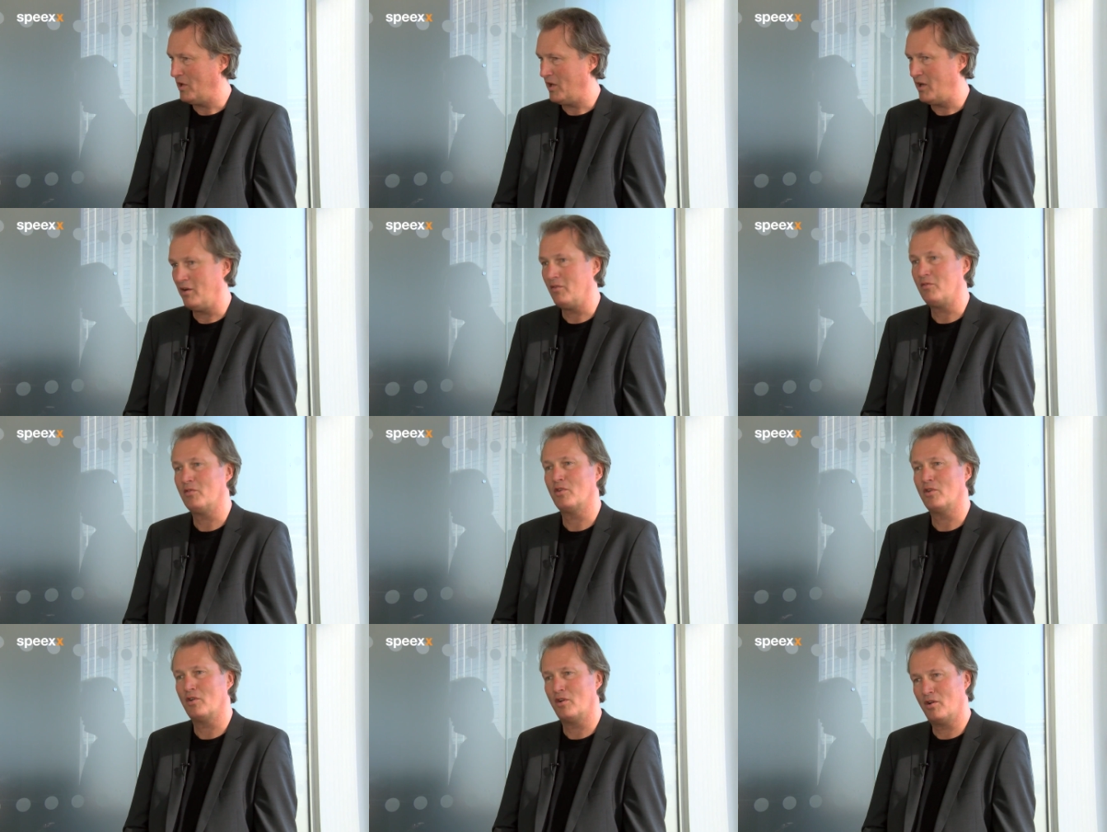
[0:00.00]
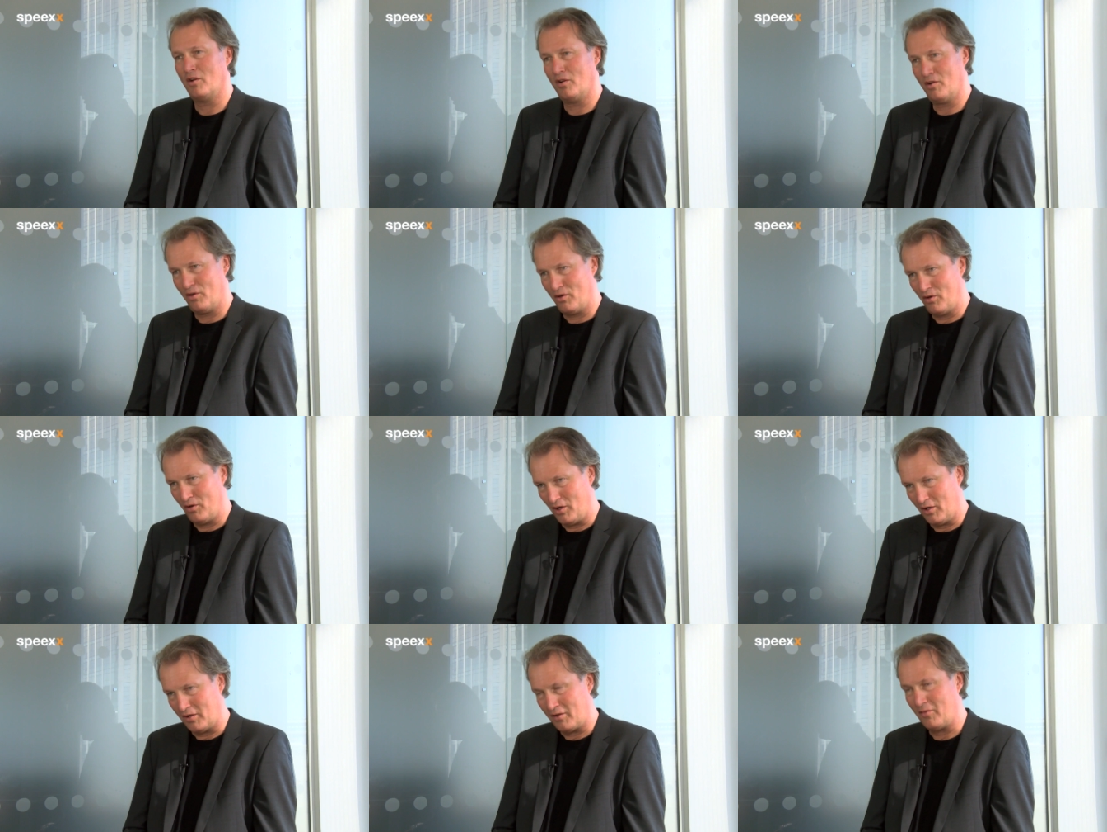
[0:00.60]
We have
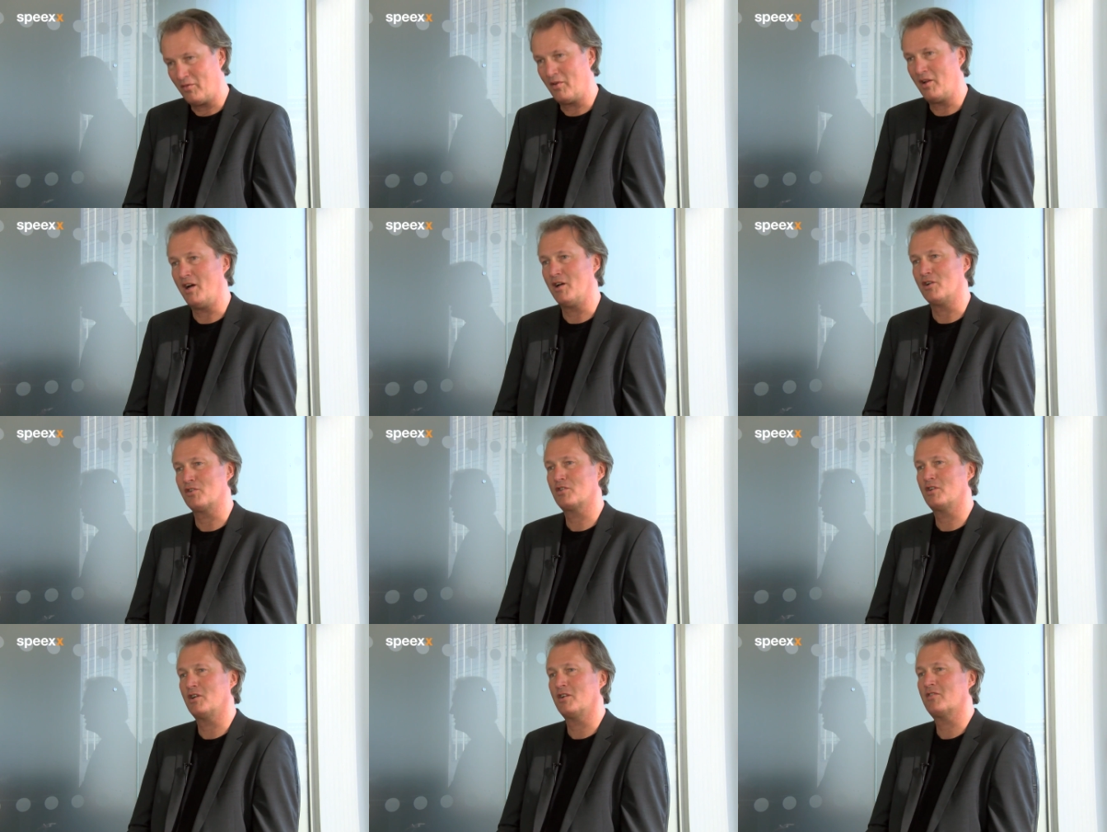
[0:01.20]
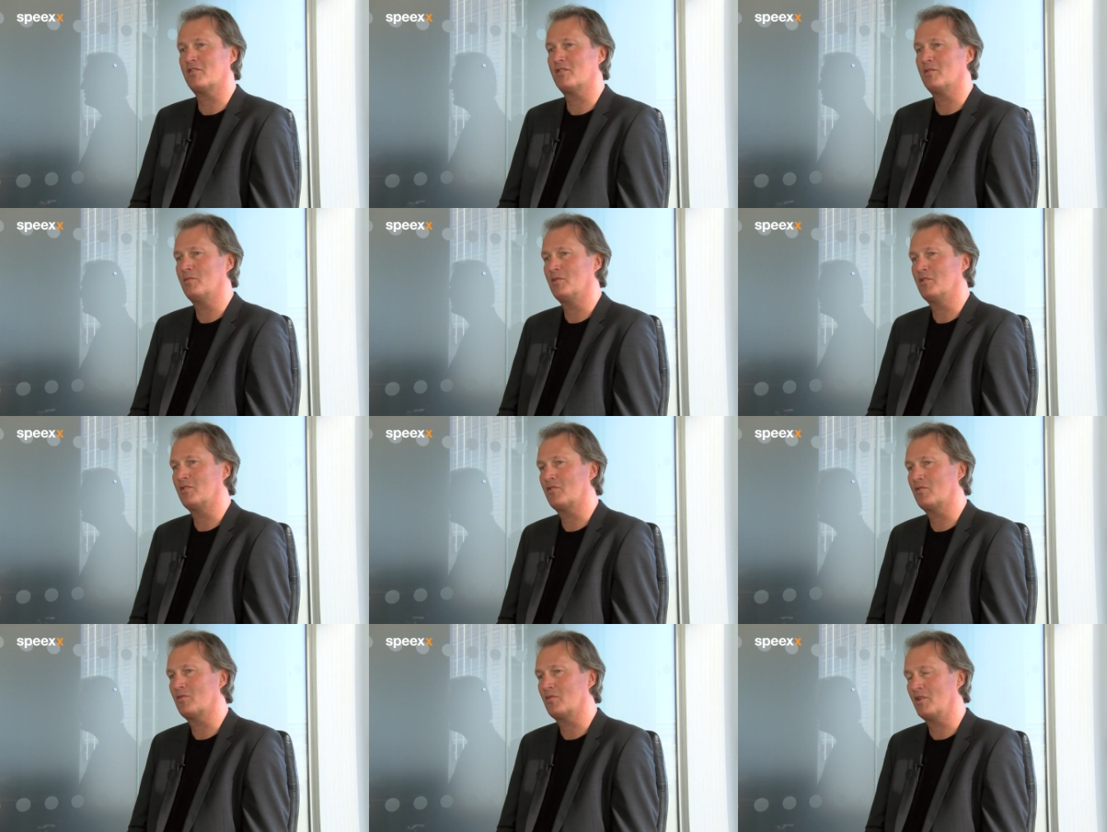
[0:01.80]
lots of large
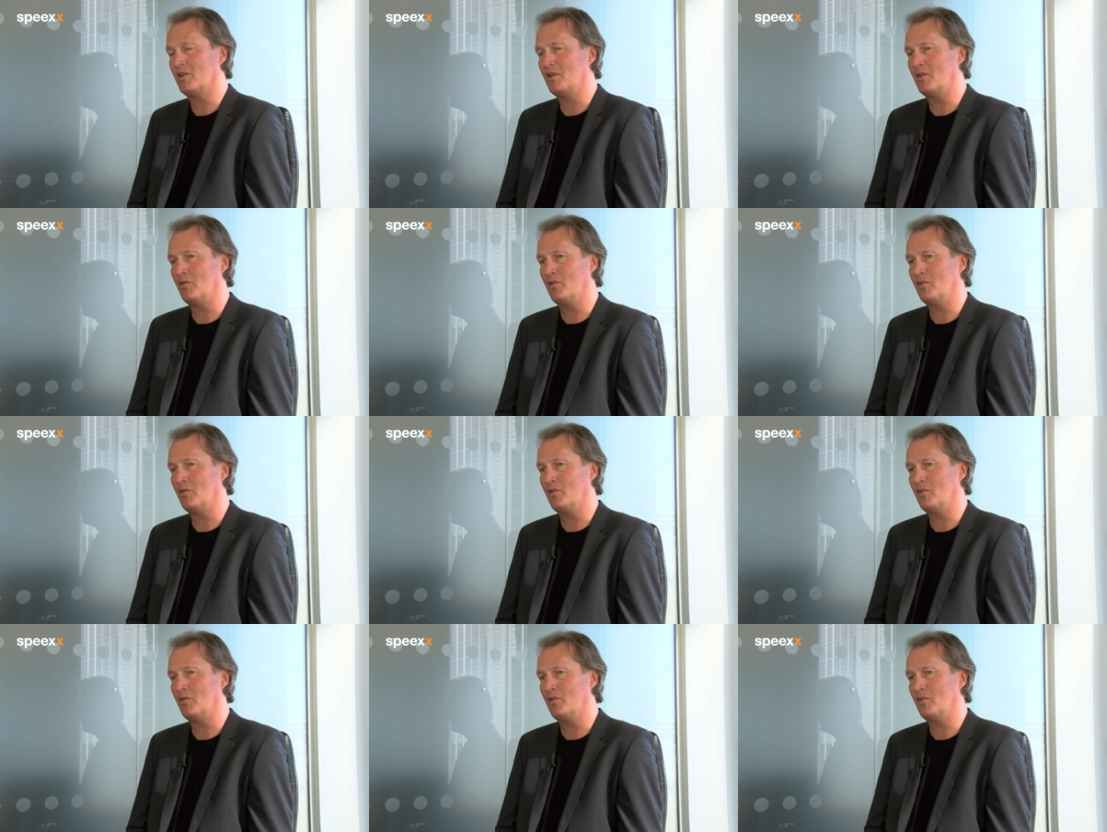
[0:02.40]
customers